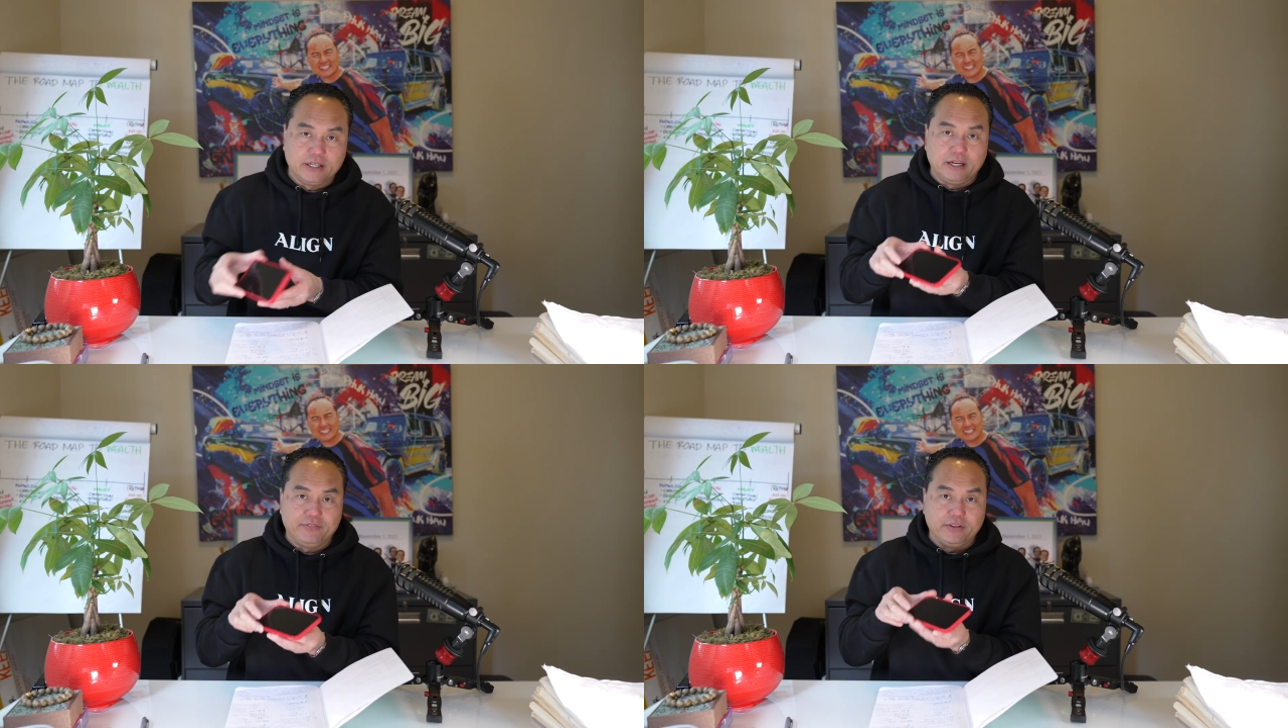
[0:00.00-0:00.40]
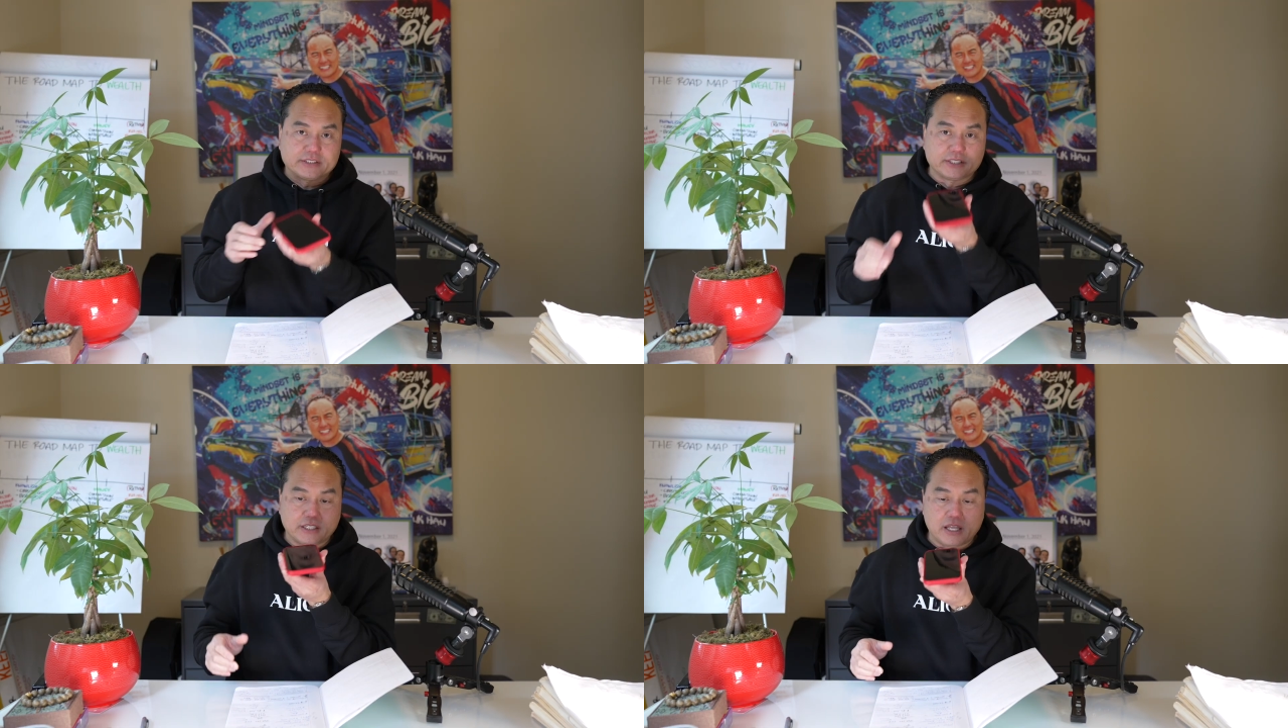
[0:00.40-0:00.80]
If
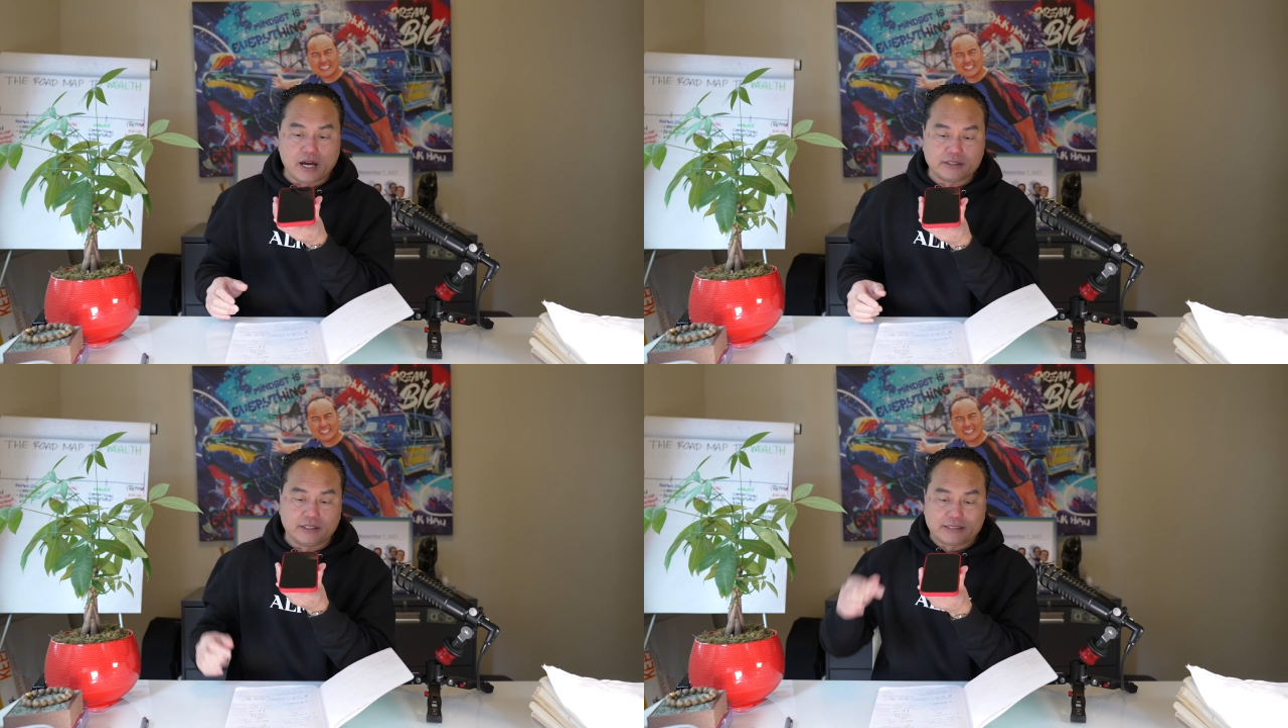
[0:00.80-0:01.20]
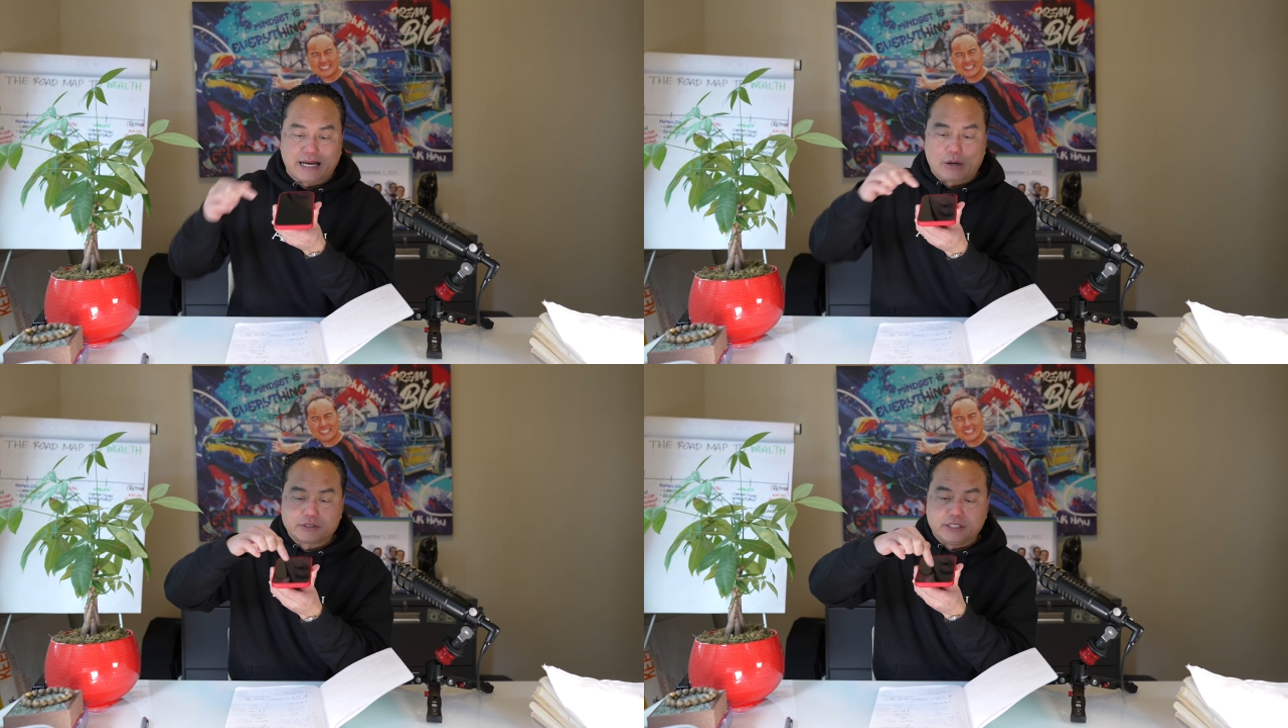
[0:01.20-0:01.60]
this is the lot, does the
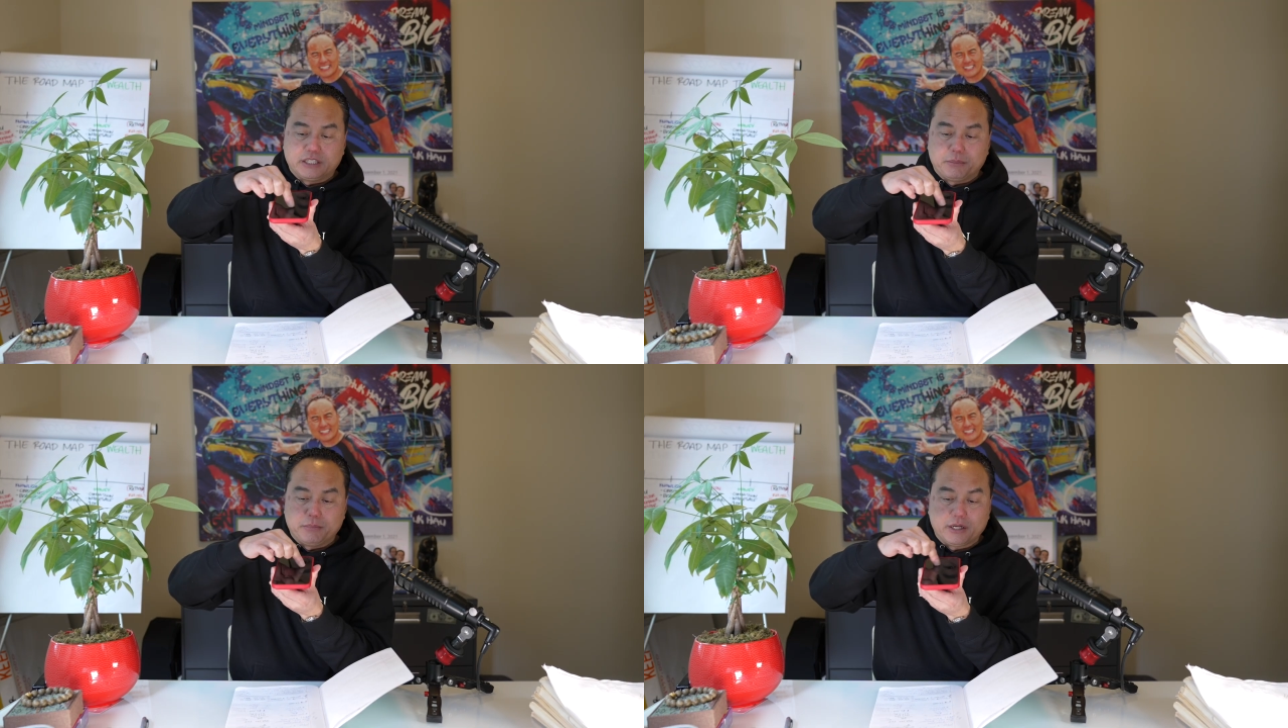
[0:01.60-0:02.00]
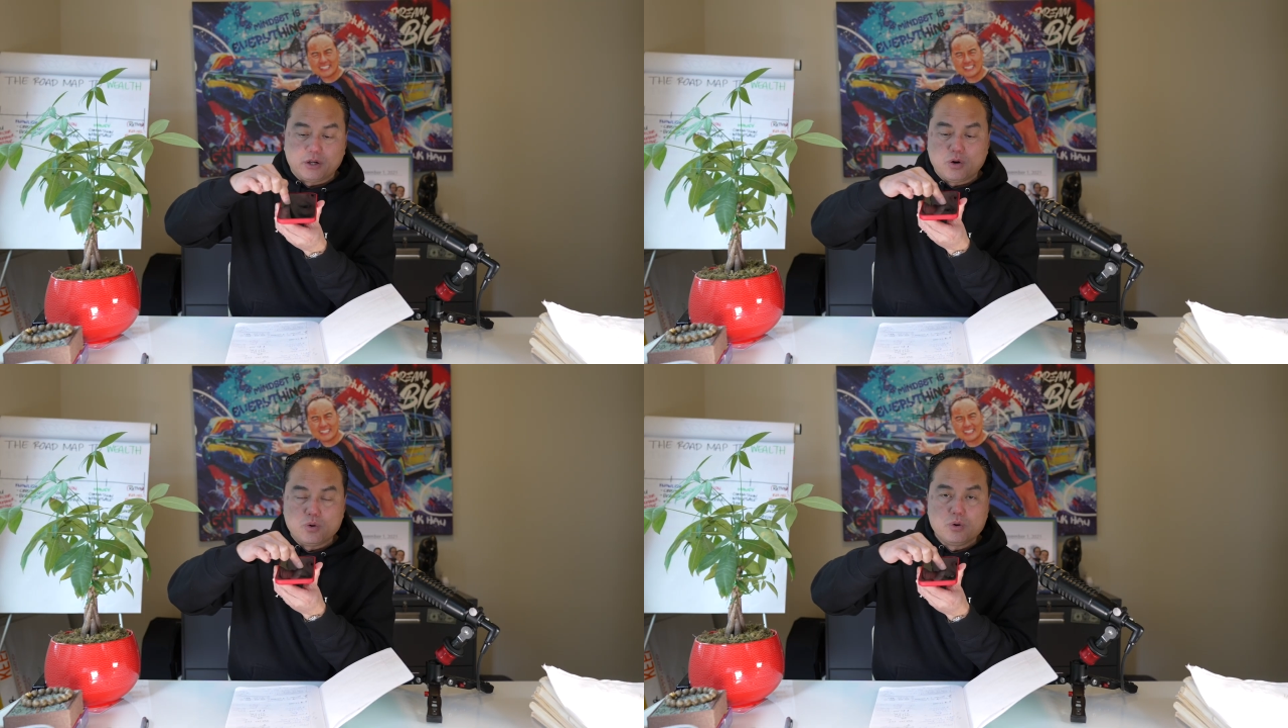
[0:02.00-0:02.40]
house sit in the
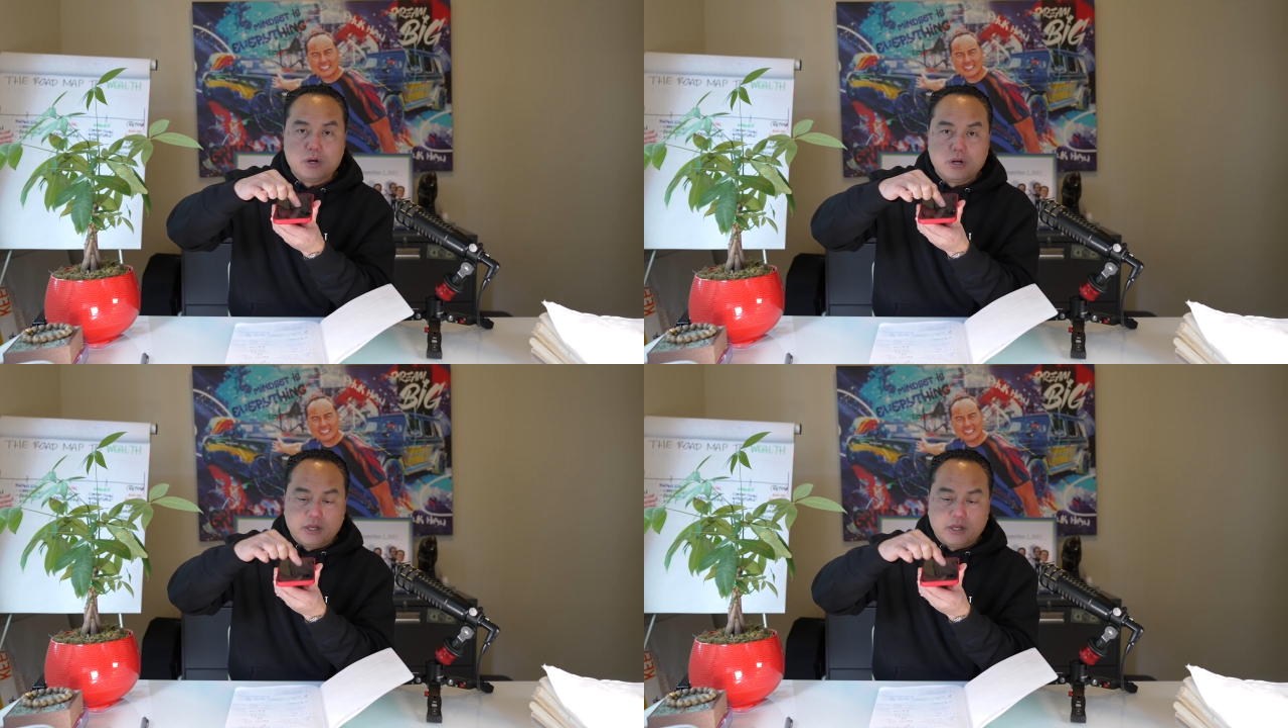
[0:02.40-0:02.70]
middle?